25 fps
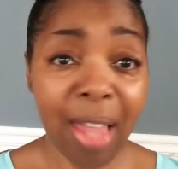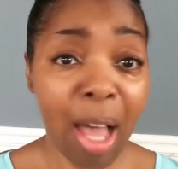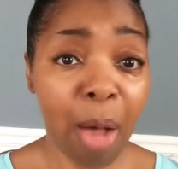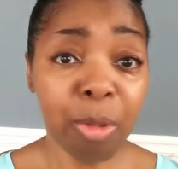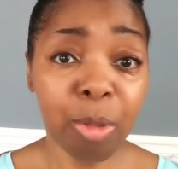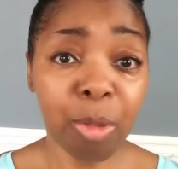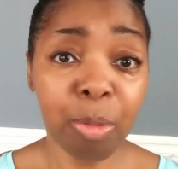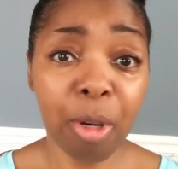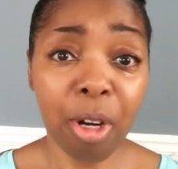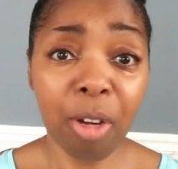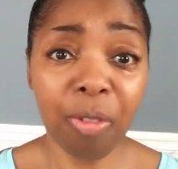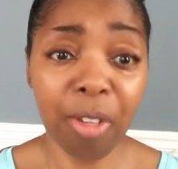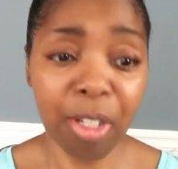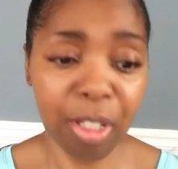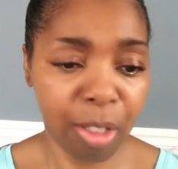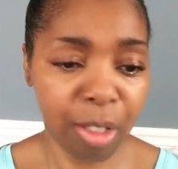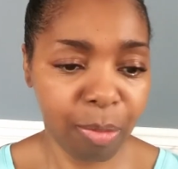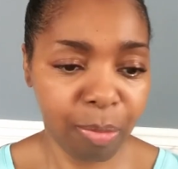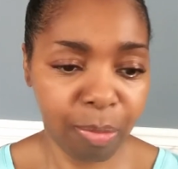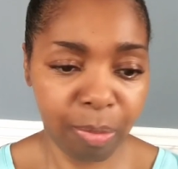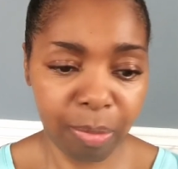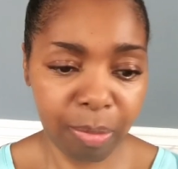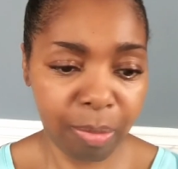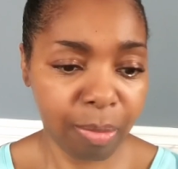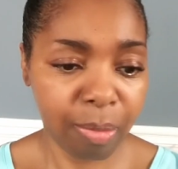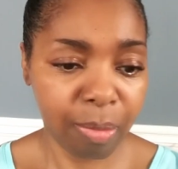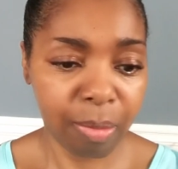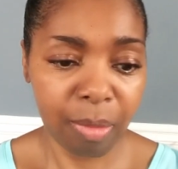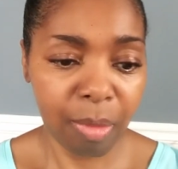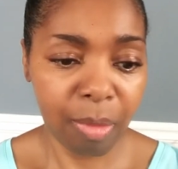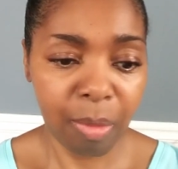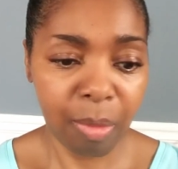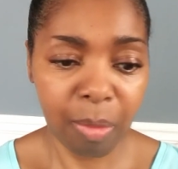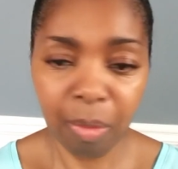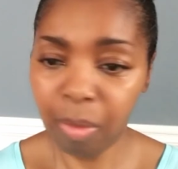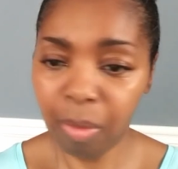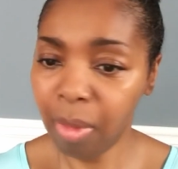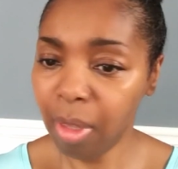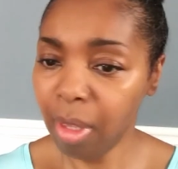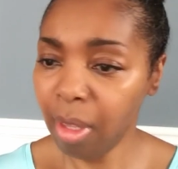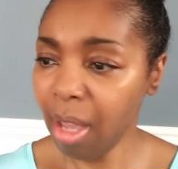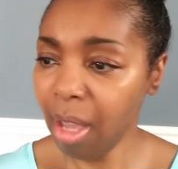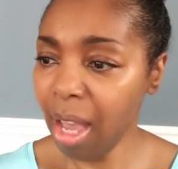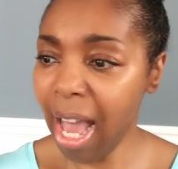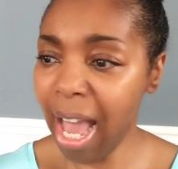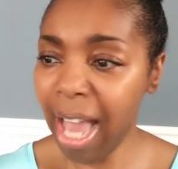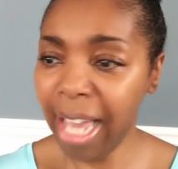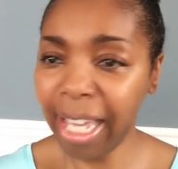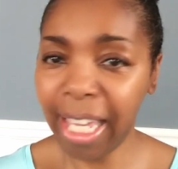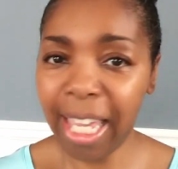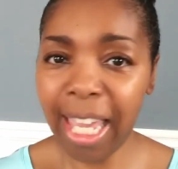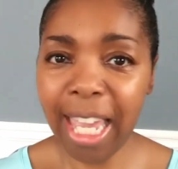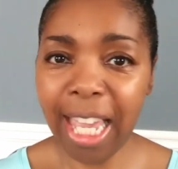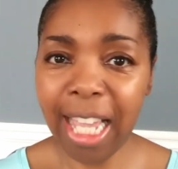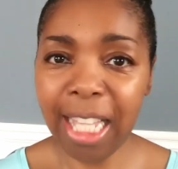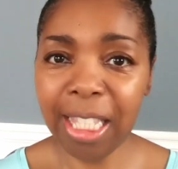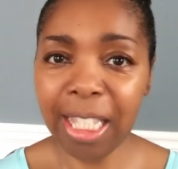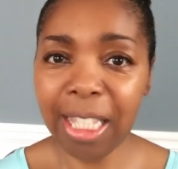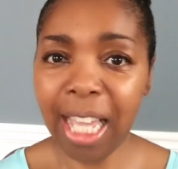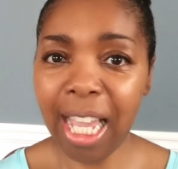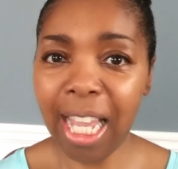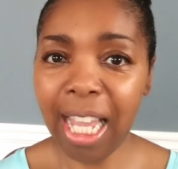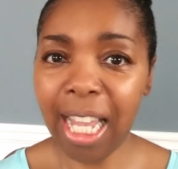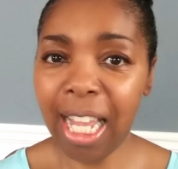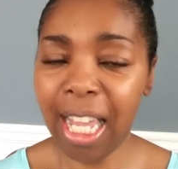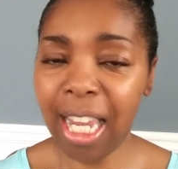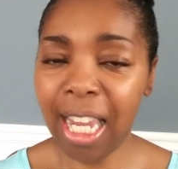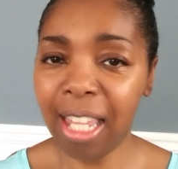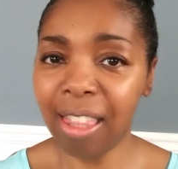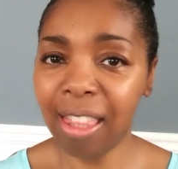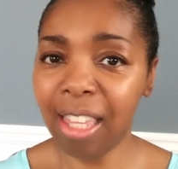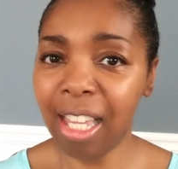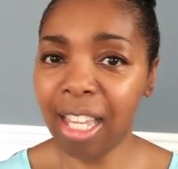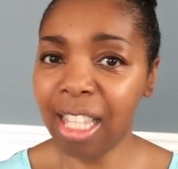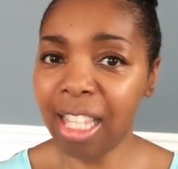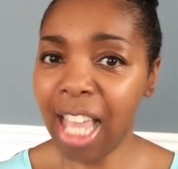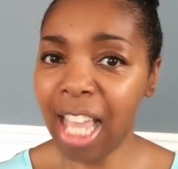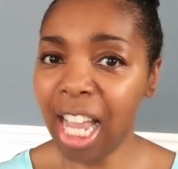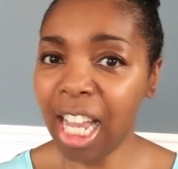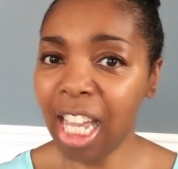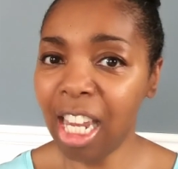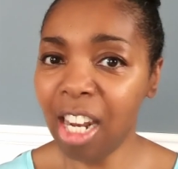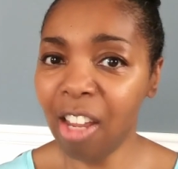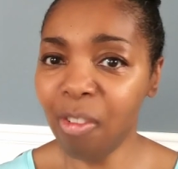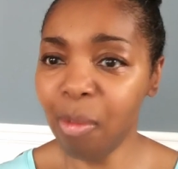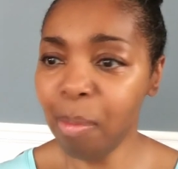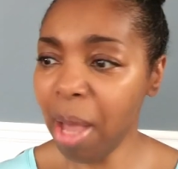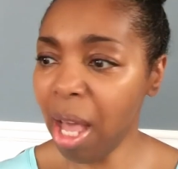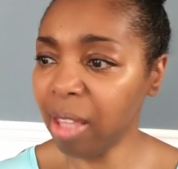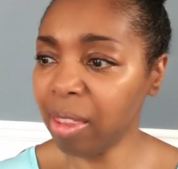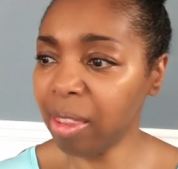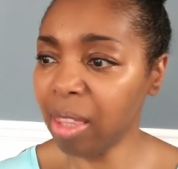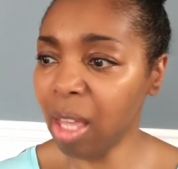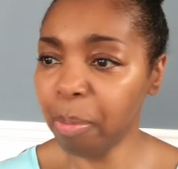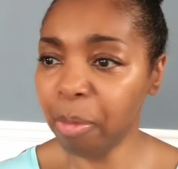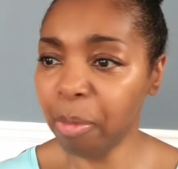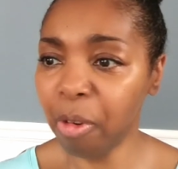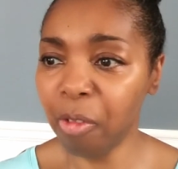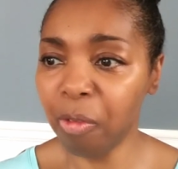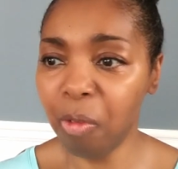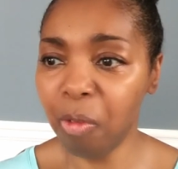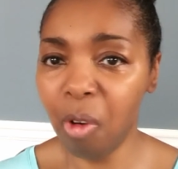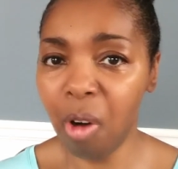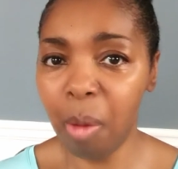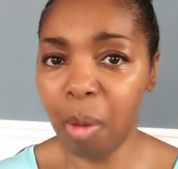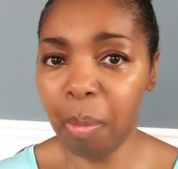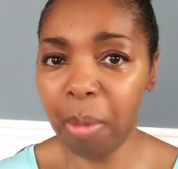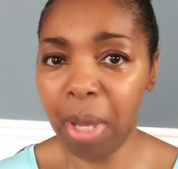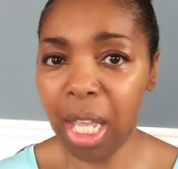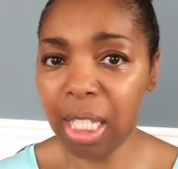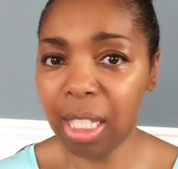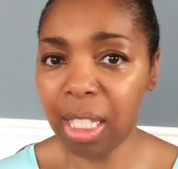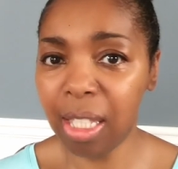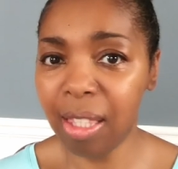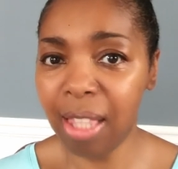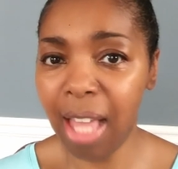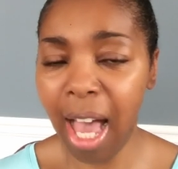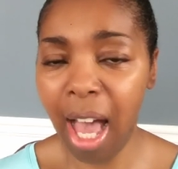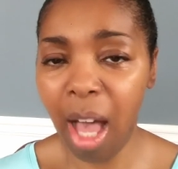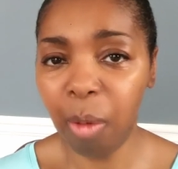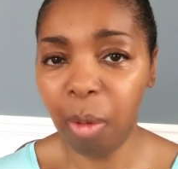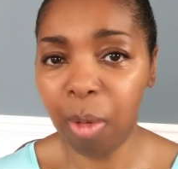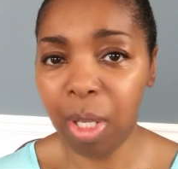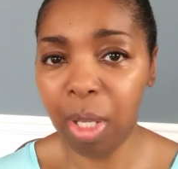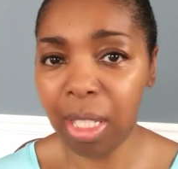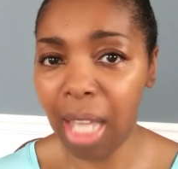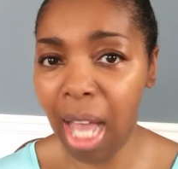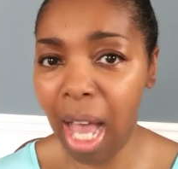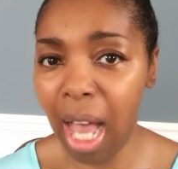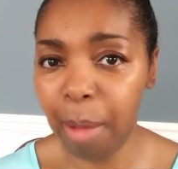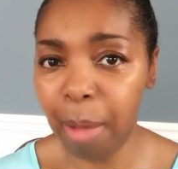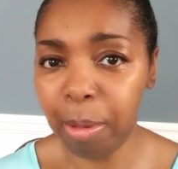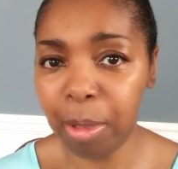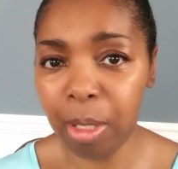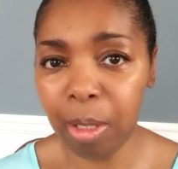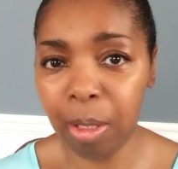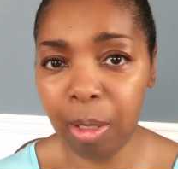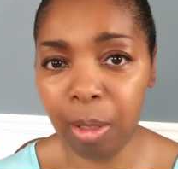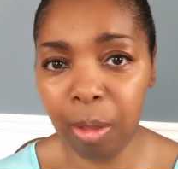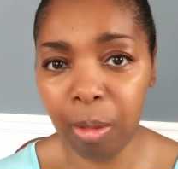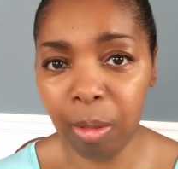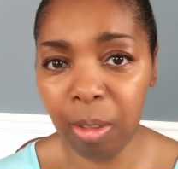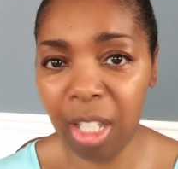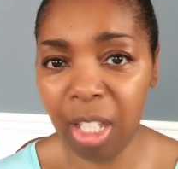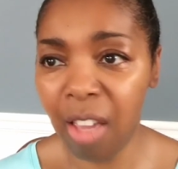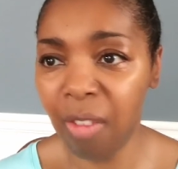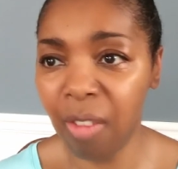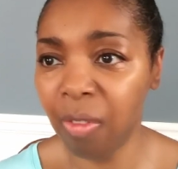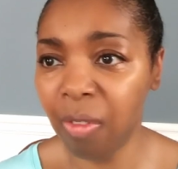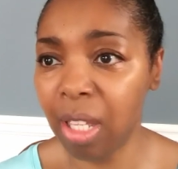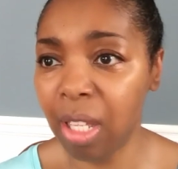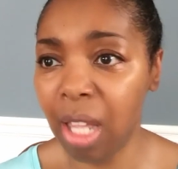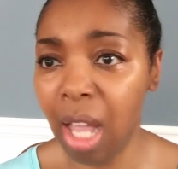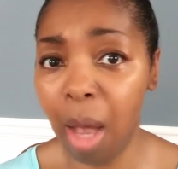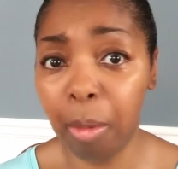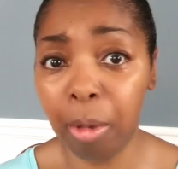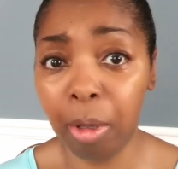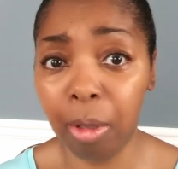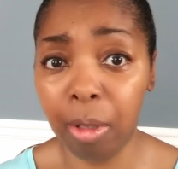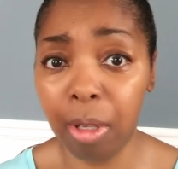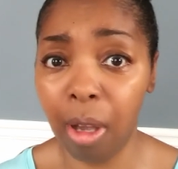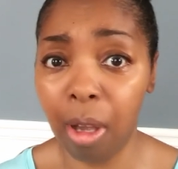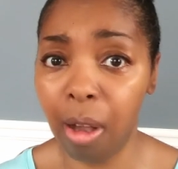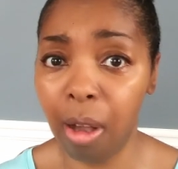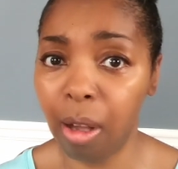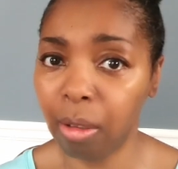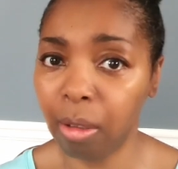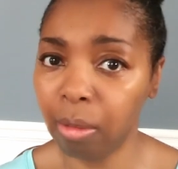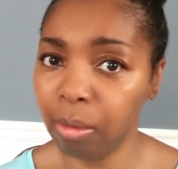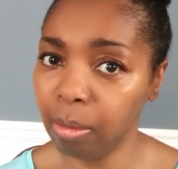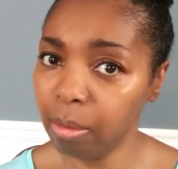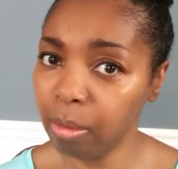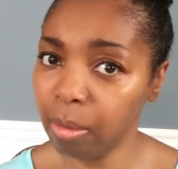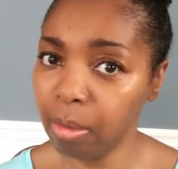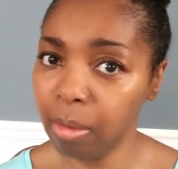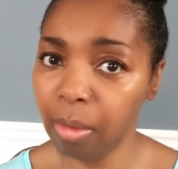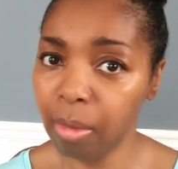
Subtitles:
That was perfect. I can't say anything negative about that performance. That was absolutely phenomenal, y'all.